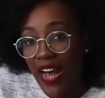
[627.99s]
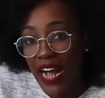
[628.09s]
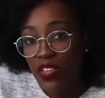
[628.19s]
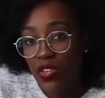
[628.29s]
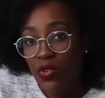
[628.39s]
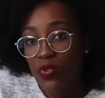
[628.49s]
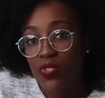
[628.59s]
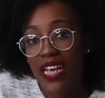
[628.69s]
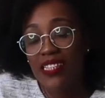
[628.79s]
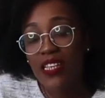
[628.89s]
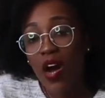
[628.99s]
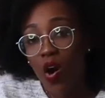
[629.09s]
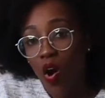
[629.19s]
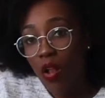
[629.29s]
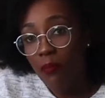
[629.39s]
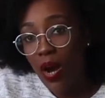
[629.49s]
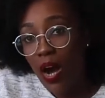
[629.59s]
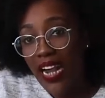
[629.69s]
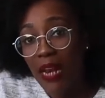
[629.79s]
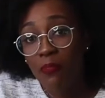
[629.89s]
values as their
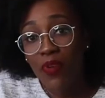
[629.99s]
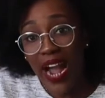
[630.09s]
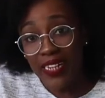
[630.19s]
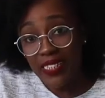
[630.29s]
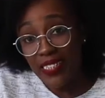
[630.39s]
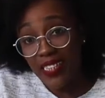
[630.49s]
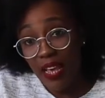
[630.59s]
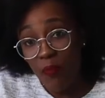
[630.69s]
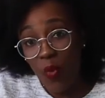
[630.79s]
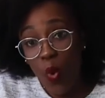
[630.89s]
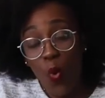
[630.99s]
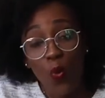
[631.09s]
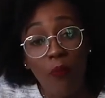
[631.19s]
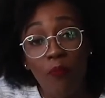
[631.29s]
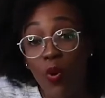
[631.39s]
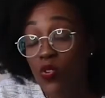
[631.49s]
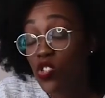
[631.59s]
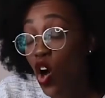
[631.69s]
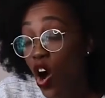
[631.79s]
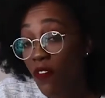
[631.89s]
hallmark and practice them will most
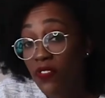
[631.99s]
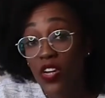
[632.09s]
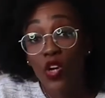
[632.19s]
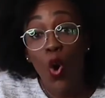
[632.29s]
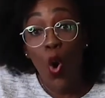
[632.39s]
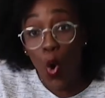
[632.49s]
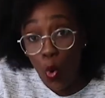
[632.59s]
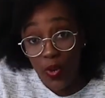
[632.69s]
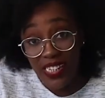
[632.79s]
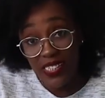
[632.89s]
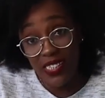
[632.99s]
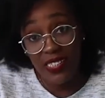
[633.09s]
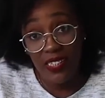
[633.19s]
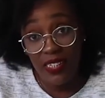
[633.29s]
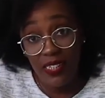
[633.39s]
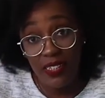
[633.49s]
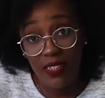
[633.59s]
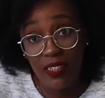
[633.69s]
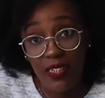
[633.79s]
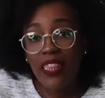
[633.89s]
often always succeed.
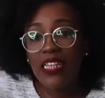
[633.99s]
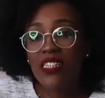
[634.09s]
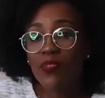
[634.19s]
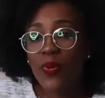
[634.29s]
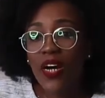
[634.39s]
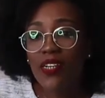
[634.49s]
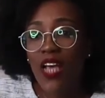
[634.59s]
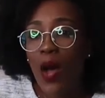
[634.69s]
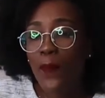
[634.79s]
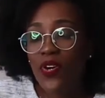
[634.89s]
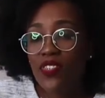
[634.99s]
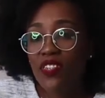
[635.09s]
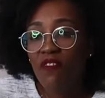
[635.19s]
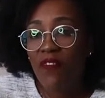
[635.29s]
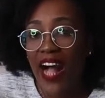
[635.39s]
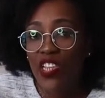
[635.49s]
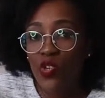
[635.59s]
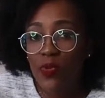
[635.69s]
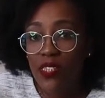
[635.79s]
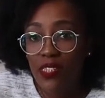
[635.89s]
This is because our personal value
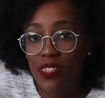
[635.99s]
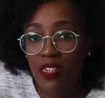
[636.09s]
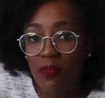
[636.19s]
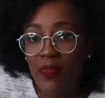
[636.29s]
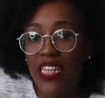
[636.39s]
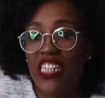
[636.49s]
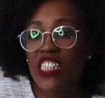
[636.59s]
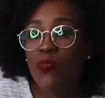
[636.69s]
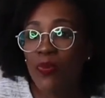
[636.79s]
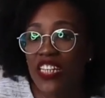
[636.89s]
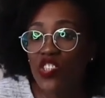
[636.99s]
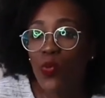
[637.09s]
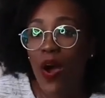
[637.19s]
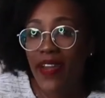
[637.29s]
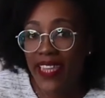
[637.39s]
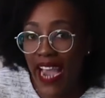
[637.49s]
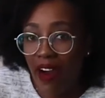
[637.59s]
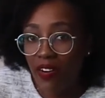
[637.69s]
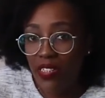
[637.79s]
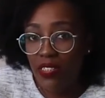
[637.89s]
system speaks to our
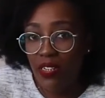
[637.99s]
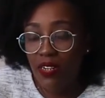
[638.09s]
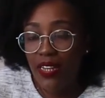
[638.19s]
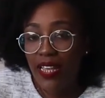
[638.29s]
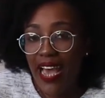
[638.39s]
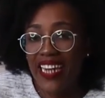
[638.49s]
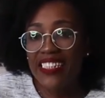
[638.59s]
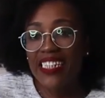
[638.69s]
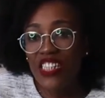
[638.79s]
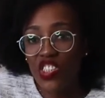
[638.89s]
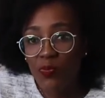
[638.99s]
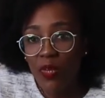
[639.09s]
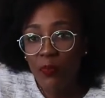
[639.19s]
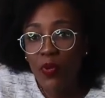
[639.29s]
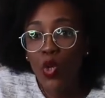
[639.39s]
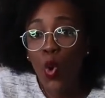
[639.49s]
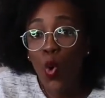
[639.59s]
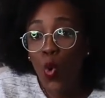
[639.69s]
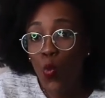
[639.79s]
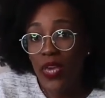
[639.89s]
character, and it teaches people
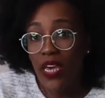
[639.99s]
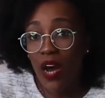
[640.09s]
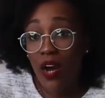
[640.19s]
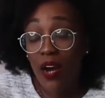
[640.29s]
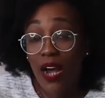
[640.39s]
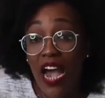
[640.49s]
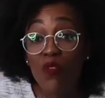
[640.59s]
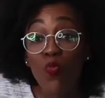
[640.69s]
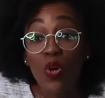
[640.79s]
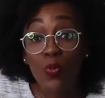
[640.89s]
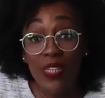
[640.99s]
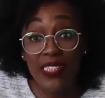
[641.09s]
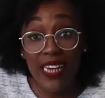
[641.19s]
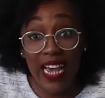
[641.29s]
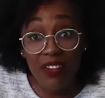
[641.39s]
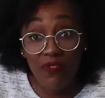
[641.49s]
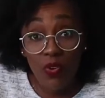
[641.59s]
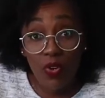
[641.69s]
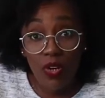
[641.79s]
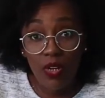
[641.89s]
who we are and what we stand
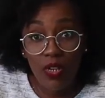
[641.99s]
for.